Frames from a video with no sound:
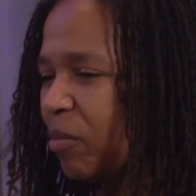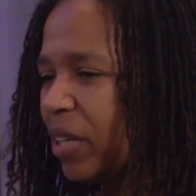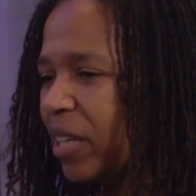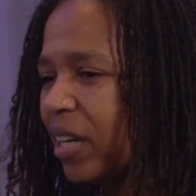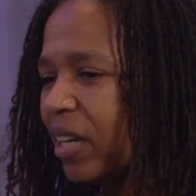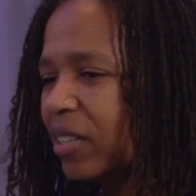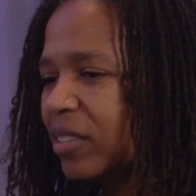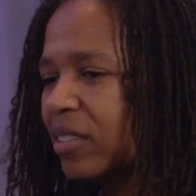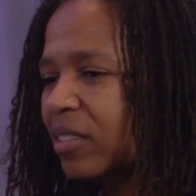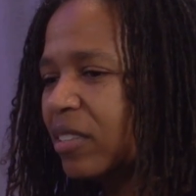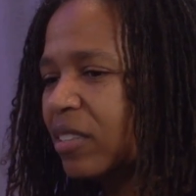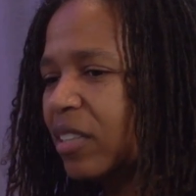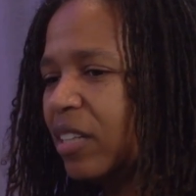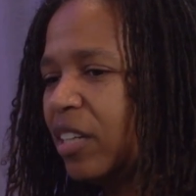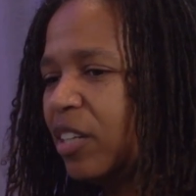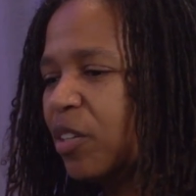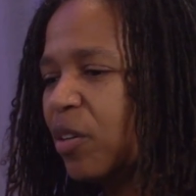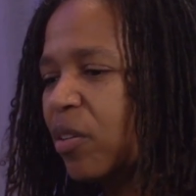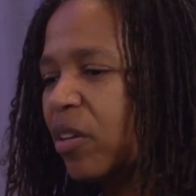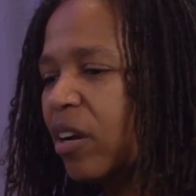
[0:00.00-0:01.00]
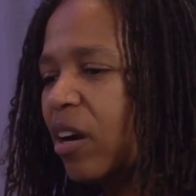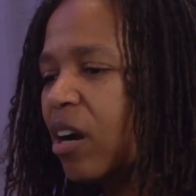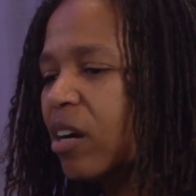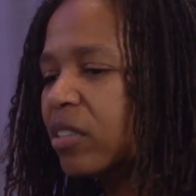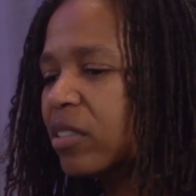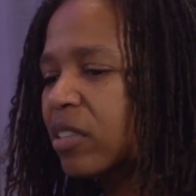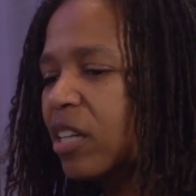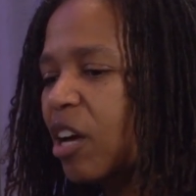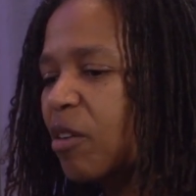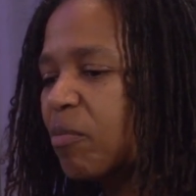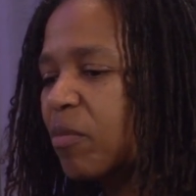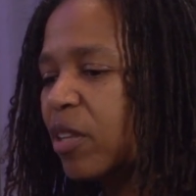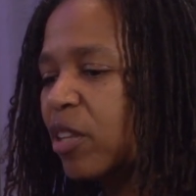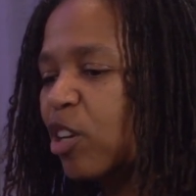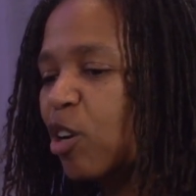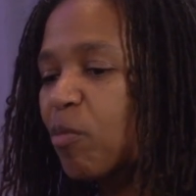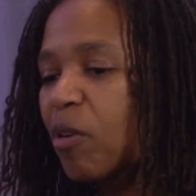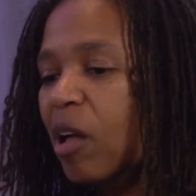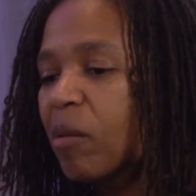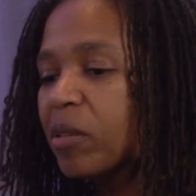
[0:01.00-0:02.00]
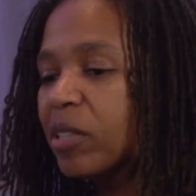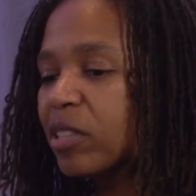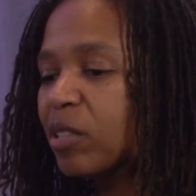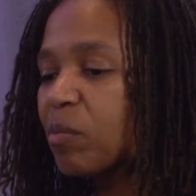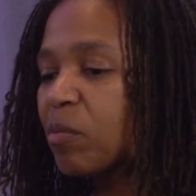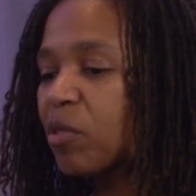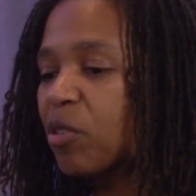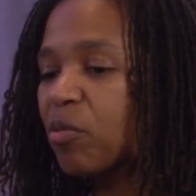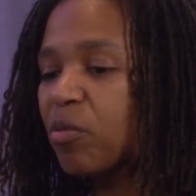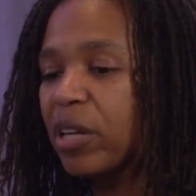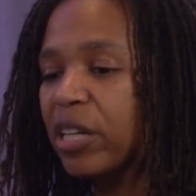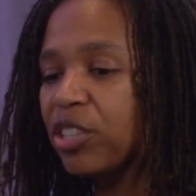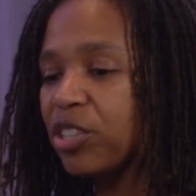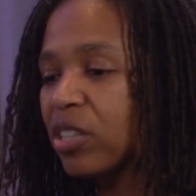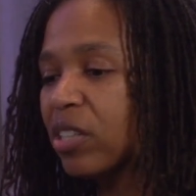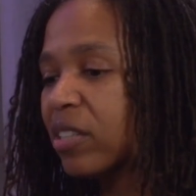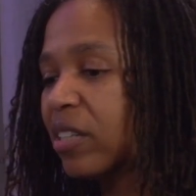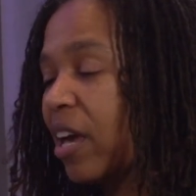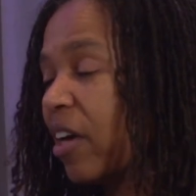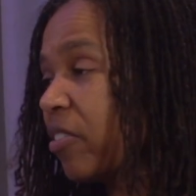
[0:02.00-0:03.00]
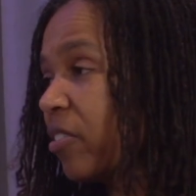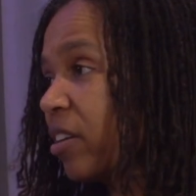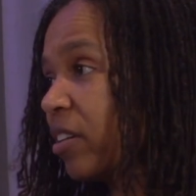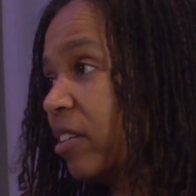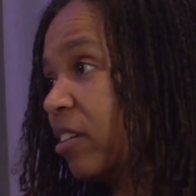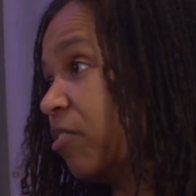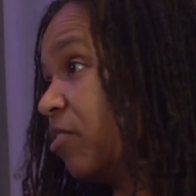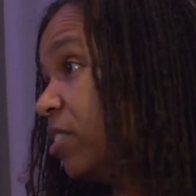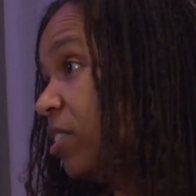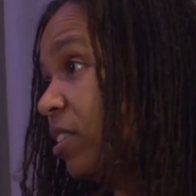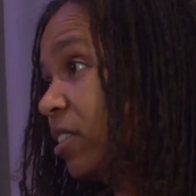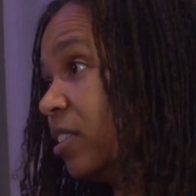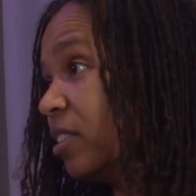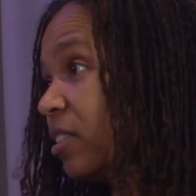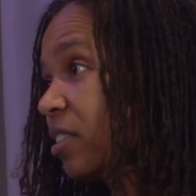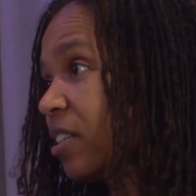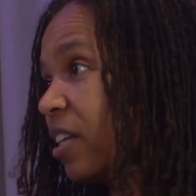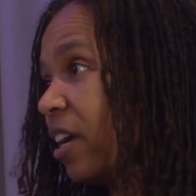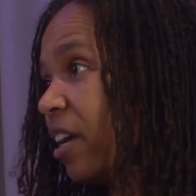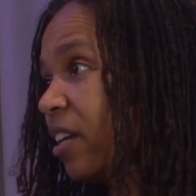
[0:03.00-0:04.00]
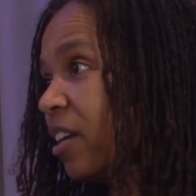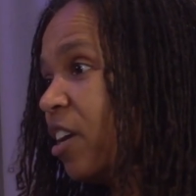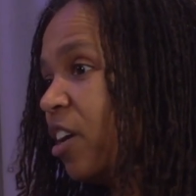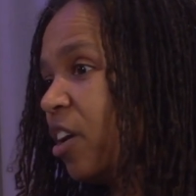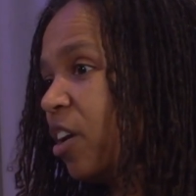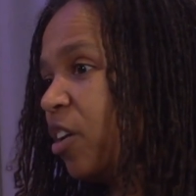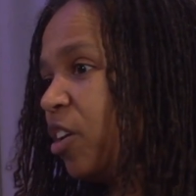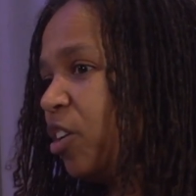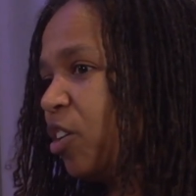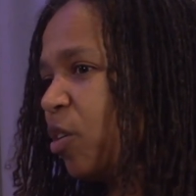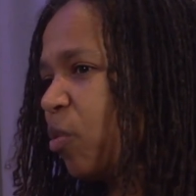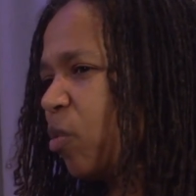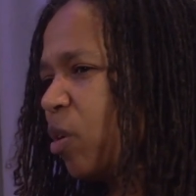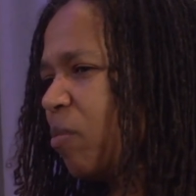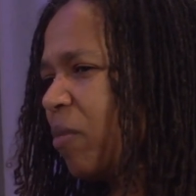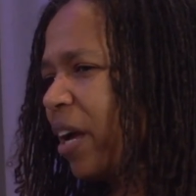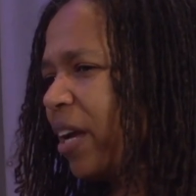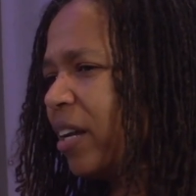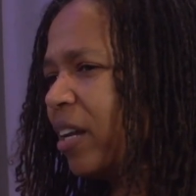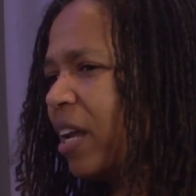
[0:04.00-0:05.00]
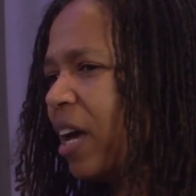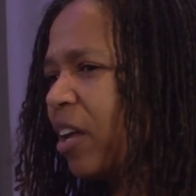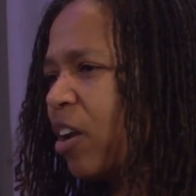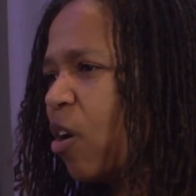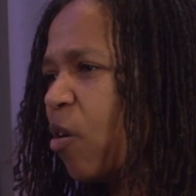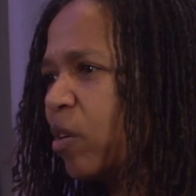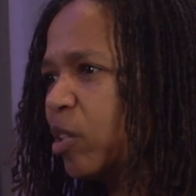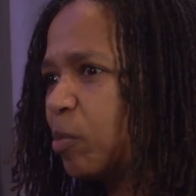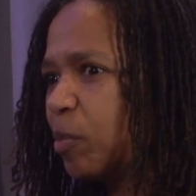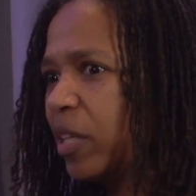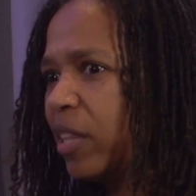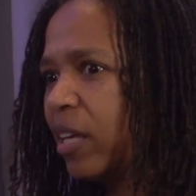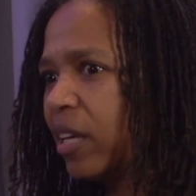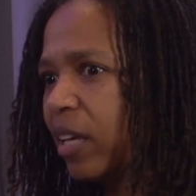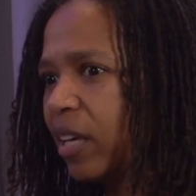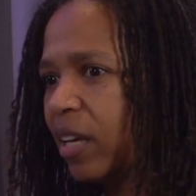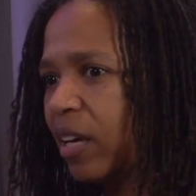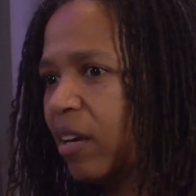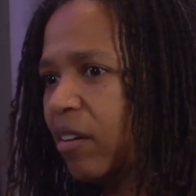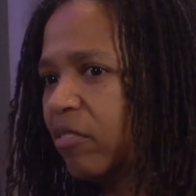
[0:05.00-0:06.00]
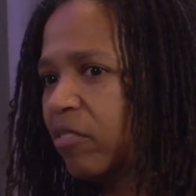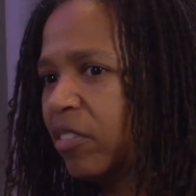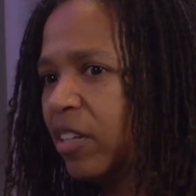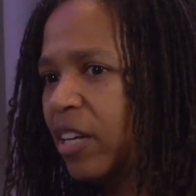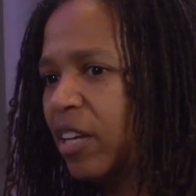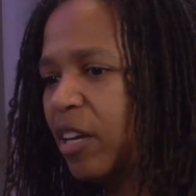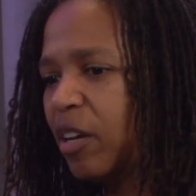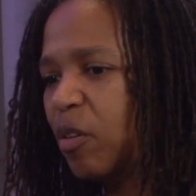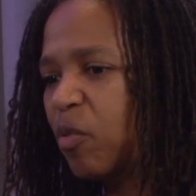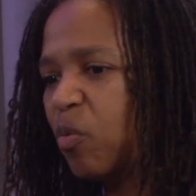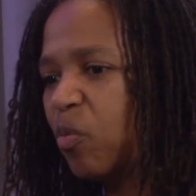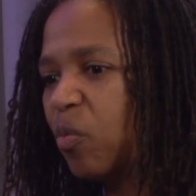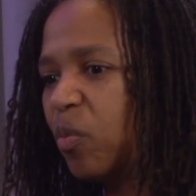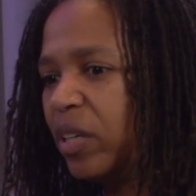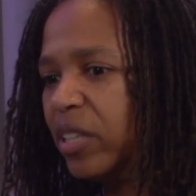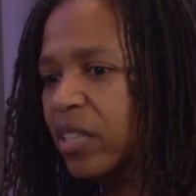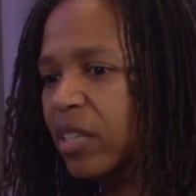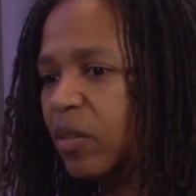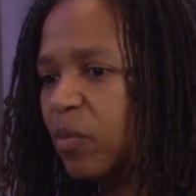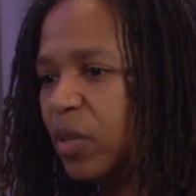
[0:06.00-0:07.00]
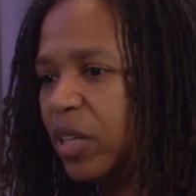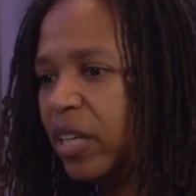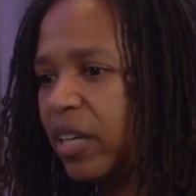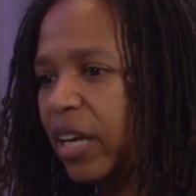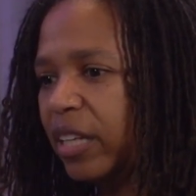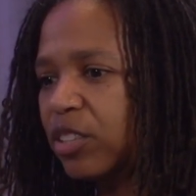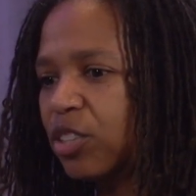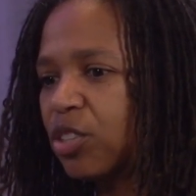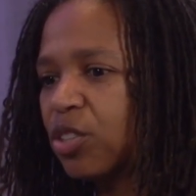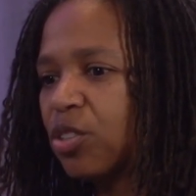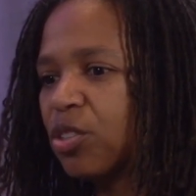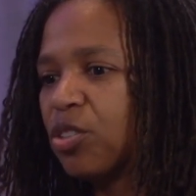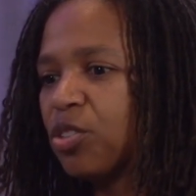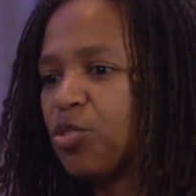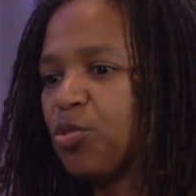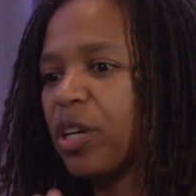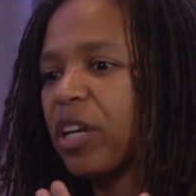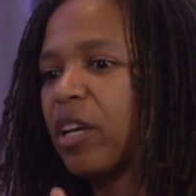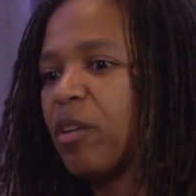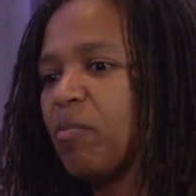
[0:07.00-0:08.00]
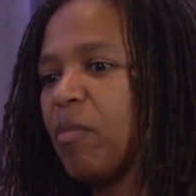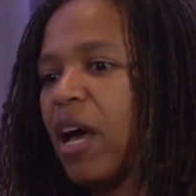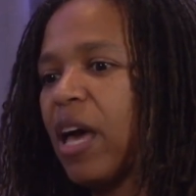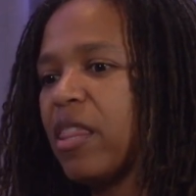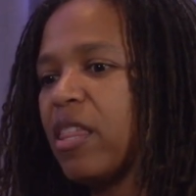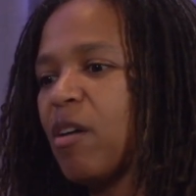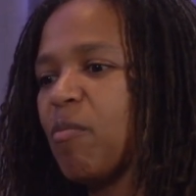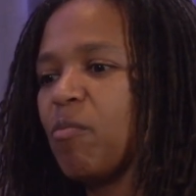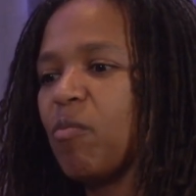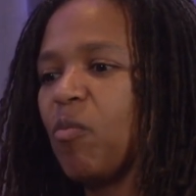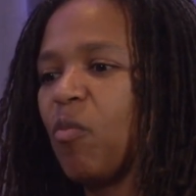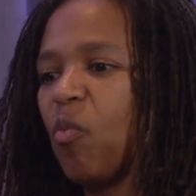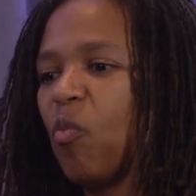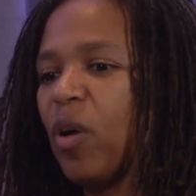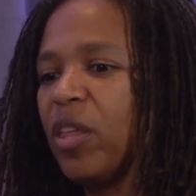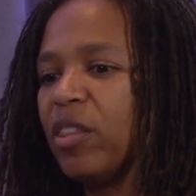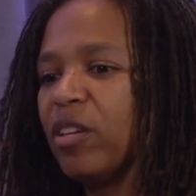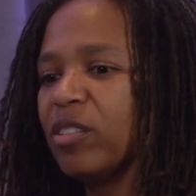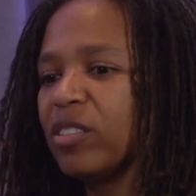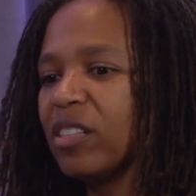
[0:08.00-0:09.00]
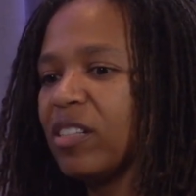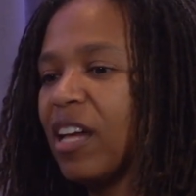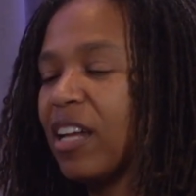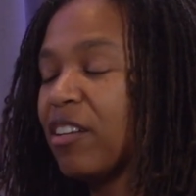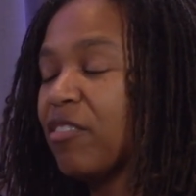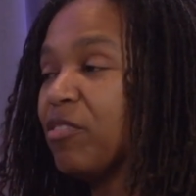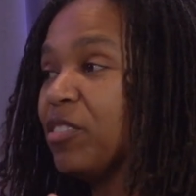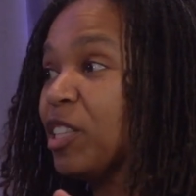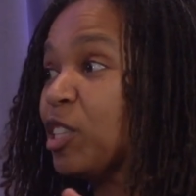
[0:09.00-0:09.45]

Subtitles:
Because, you know, there are probably some racial and ethnic differences that, you know, we might not always be thinking of. We get stricken by them when there's a lot of